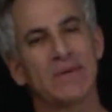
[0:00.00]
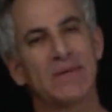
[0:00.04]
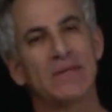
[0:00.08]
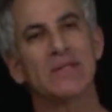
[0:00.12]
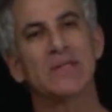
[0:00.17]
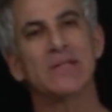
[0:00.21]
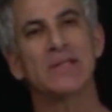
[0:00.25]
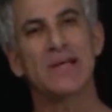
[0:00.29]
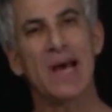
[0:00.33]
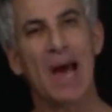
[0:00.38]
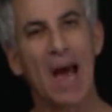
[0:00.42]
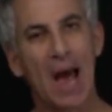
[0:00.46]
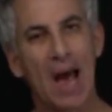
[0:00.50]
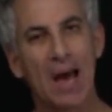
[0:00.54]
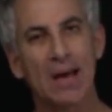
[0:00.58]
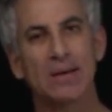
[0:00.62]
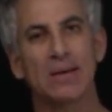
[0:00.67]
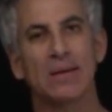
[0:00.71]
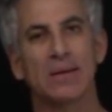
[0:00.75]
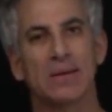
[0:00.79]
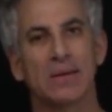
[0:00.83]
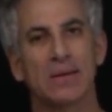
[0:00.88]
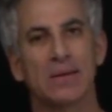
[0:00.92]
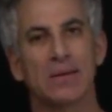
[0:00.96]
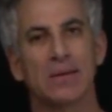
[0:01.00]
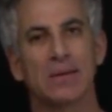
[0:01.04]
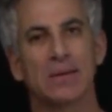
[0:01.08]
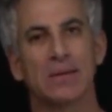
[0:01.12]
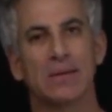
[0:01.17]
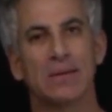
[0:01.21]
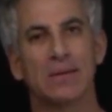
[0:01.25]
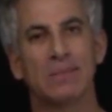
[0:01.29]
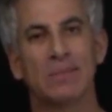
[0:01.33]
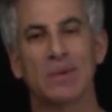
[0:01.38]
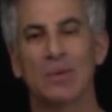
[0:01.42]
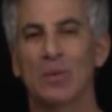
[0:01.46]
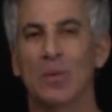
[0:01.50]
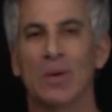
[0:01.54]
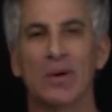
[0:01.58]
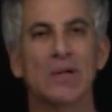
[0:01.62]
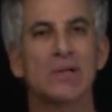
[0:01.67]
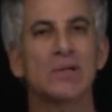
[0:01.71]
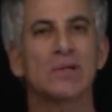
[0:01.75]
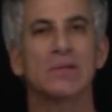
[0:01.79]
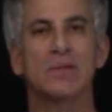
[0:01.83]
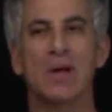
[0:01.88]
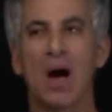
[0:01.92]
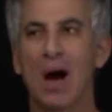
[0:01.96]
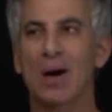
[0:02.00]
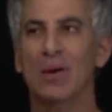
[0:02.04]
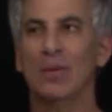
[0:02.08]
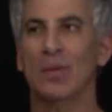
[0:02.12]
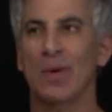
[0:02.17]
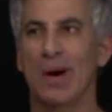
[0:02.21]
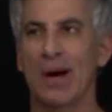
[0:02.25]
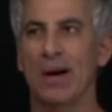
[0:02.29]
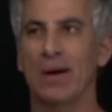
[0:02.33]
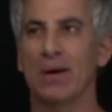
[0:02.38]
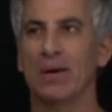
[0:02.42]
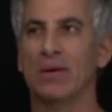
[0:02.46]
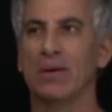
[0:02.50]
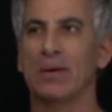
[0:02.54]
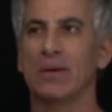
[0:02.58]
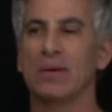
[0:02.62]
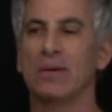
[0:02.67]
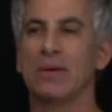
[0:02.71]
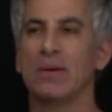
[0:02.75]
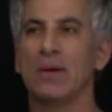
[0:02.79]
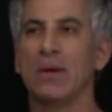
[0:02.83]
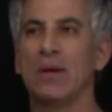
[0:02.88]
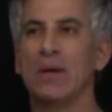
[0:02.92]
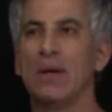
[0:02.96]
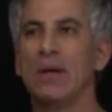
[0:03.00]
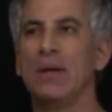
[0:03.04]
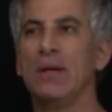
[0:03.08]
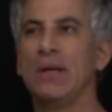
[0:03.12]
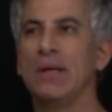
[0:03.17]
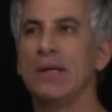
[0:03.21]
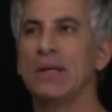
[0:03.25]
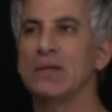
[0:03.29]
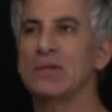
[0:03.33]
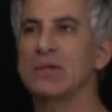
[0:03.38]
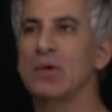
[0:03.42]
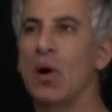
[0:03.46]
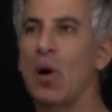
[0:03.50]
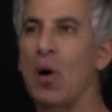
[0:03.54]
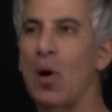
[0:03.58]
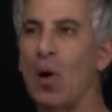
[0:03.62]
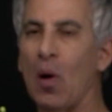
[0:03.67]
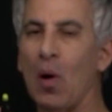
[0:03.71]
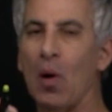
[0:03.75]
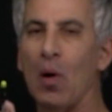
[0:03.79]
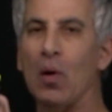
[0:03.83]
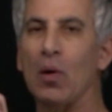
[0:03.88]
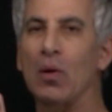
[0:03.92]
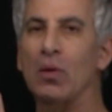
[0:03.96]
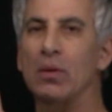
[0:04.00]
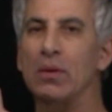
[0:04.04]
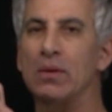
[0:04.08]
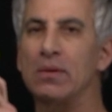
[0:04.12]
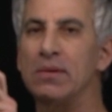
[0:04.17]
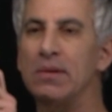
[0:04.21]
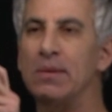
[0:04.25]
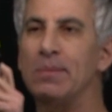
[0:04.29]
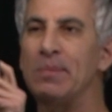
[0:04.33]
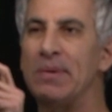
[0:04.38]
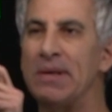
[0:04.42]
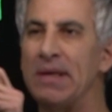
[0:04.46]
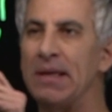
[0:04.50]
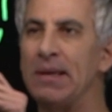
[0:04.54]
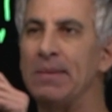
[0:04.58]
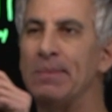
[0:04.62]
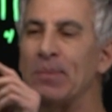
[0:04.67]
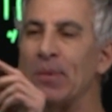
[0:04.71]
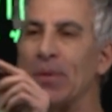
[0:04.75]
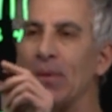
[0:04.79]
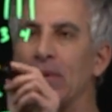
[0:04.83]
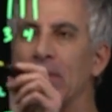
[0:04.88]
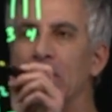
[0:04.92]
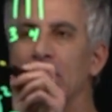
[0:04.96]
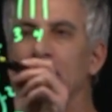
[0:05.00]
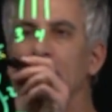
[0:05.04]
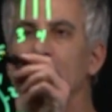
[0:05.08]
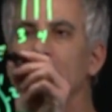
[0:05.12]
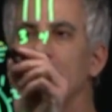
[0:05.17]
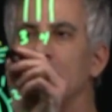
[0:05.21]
Sad, but what is not rare is all the people